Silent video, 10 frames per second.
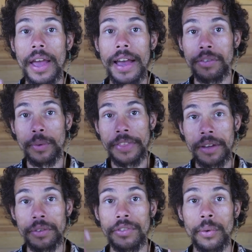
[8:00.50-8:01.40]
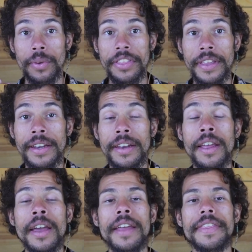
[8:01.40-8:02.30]
as without, so within,
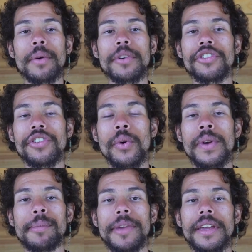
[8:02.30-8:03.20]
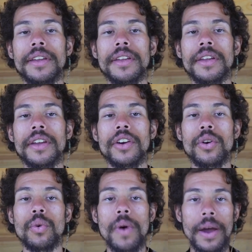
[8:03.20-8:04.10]
that was showing me
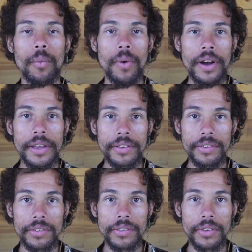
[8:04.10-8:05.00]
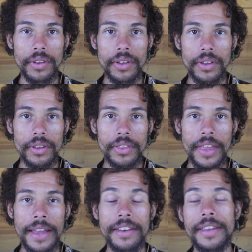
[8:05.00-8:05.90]
who I was.
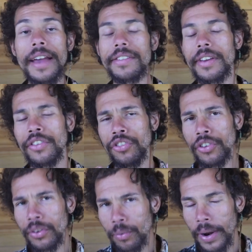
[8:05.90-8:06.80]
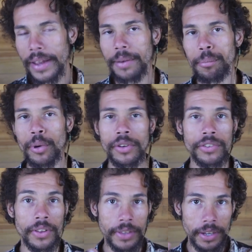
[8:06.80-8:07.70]
That yes, I should write
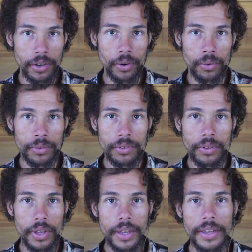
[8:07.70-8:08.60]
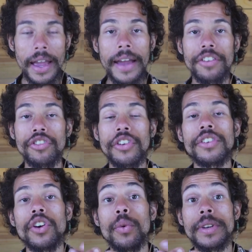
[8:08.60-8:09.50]
books on the occult yeah, I
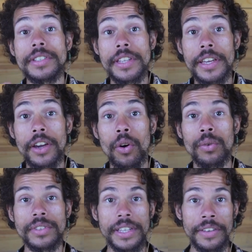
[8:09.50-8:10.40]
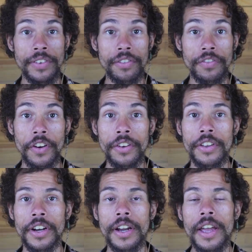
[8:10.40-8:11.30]
should go into the occult even
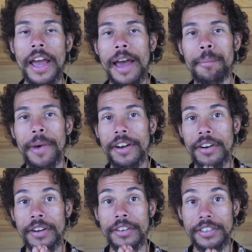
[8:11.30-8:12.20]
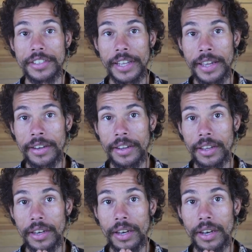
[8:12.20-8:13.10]
further and better understand
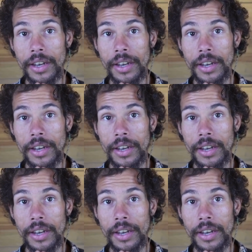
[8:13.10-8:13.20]
it.